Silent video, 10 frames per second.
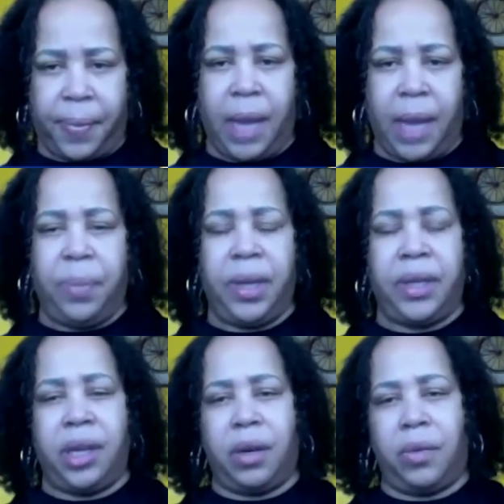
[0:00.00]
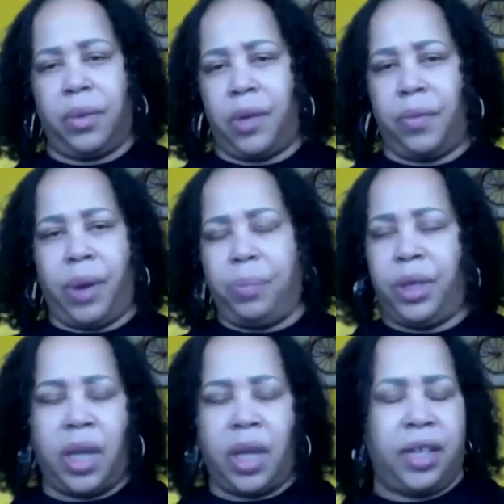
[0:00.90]
They put their, their
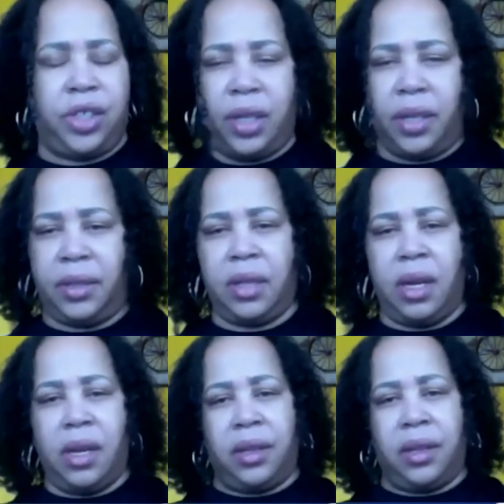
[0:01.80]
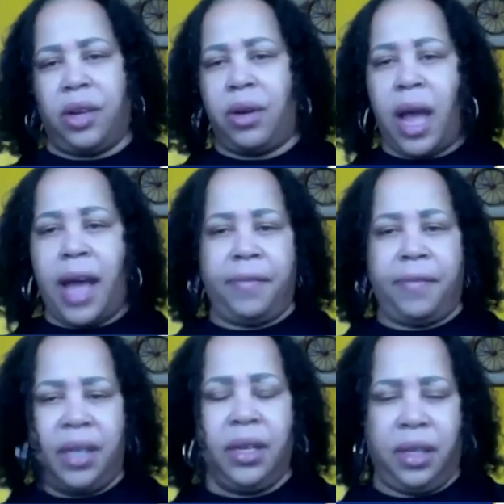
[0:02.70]
reputations, their
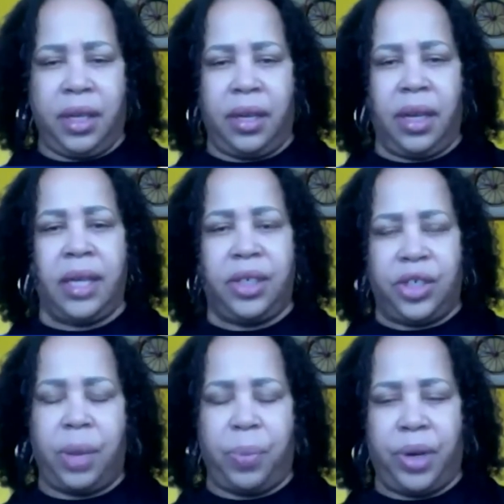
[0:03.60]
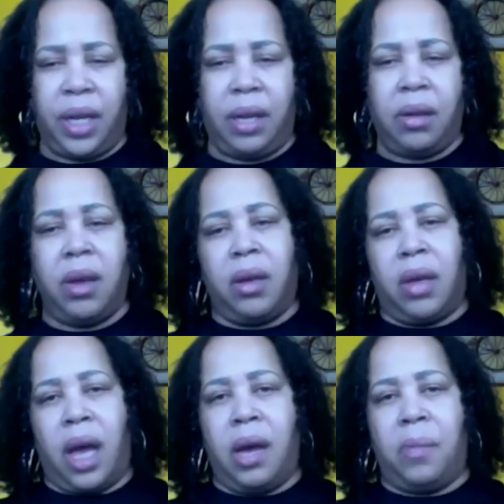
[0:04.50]
livelihood in jeopardy
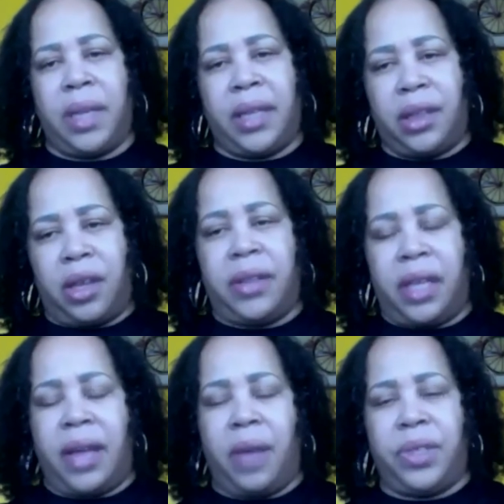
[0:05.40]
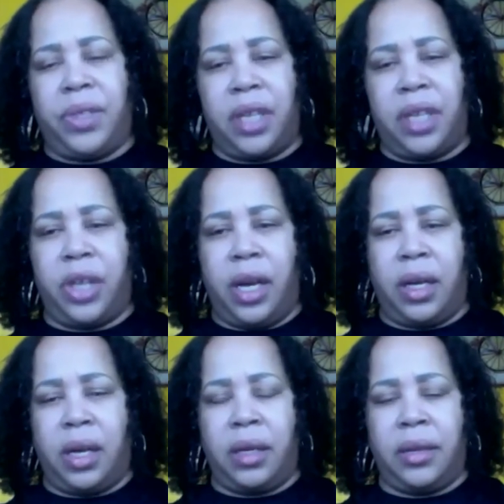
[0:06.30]
um, but they thought that that was such
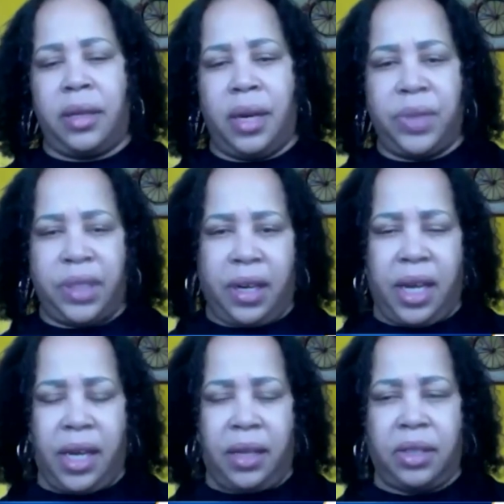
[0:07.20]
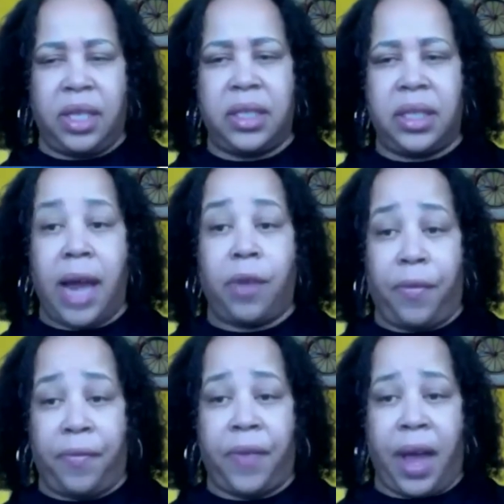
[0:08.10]
a, a, that it was a need to
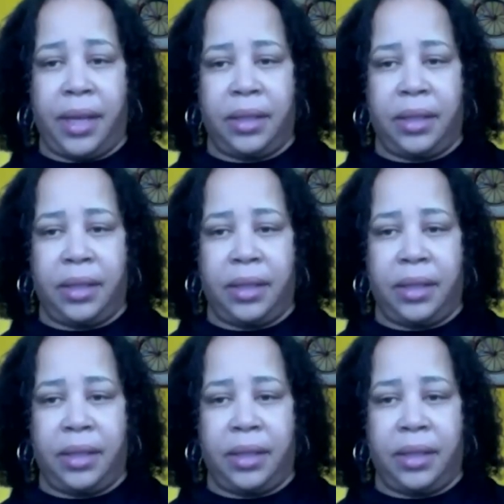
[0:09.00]
sacrifice